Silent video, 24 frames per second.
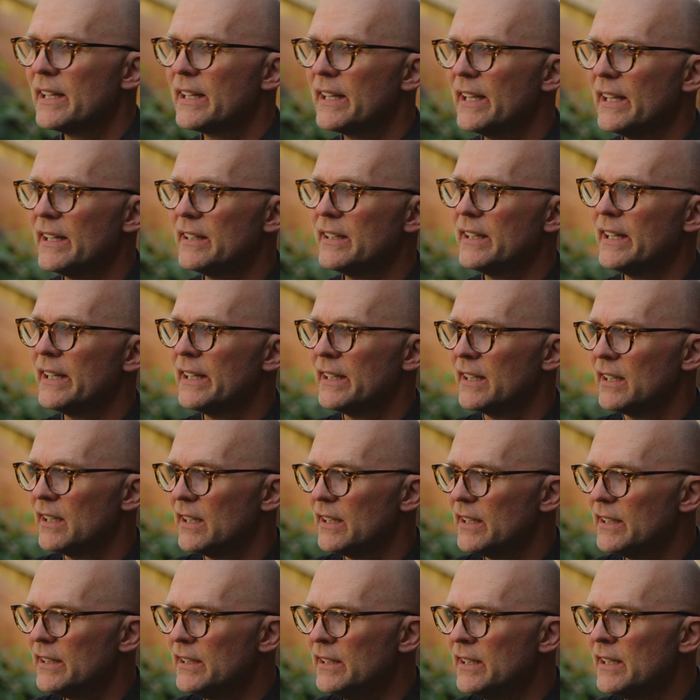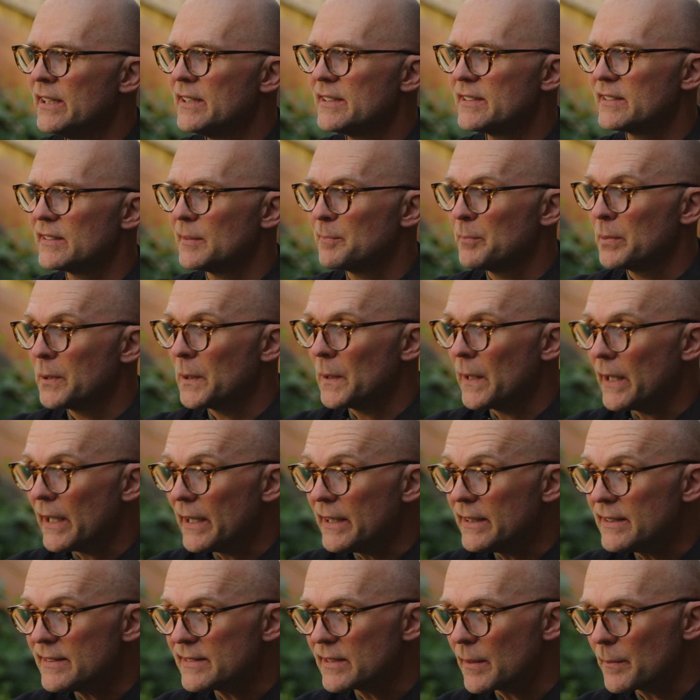Can AI
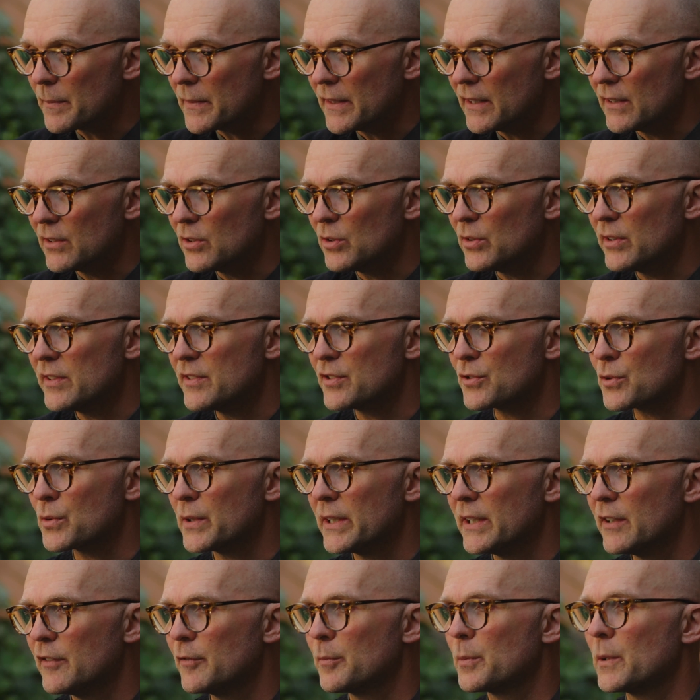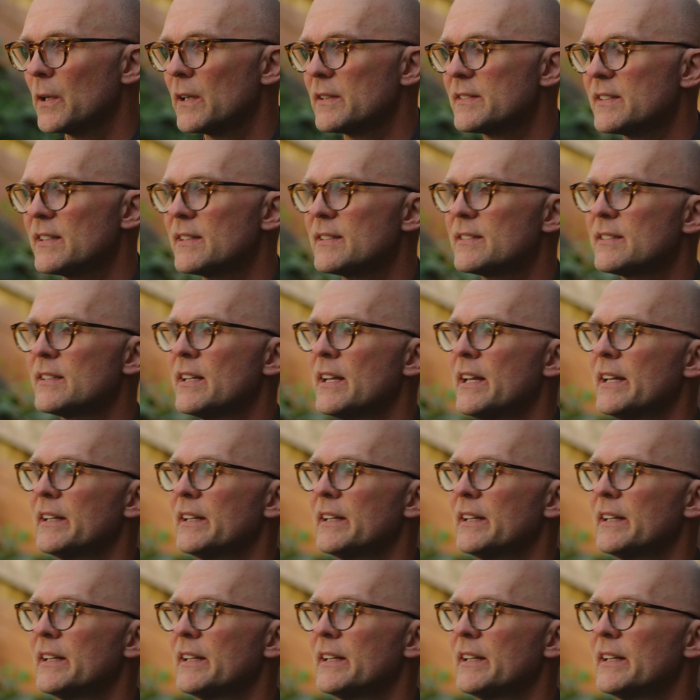supply something to this creative process